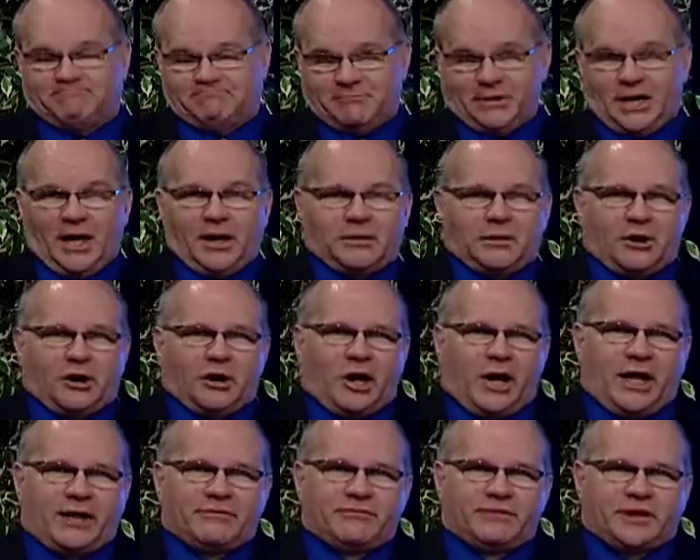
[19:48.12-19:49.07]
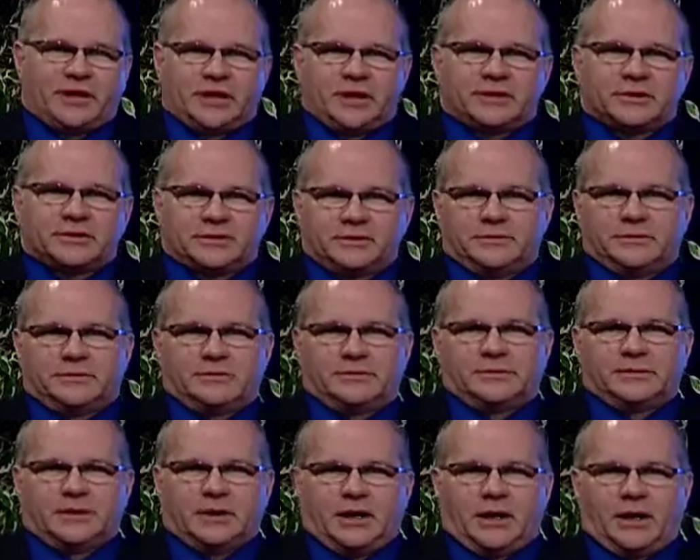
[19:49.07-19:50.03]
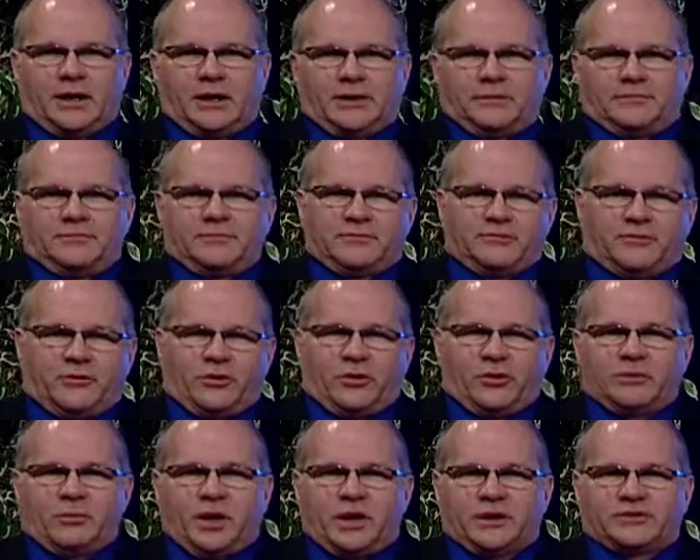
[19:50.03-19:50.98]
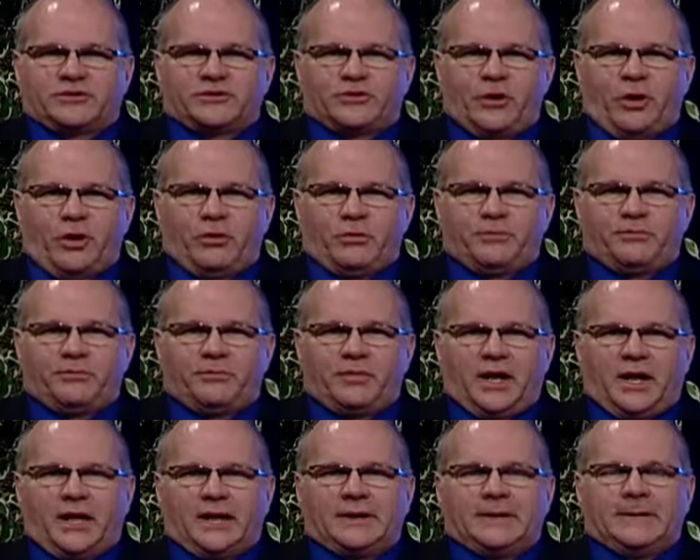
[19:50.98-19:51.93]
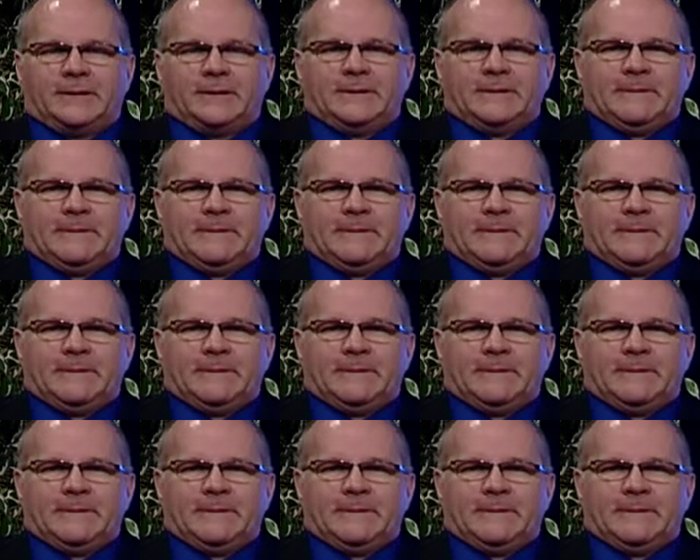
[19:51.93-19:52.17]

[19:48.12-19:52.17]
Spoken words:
Yeah, a lot of it is, very much so. But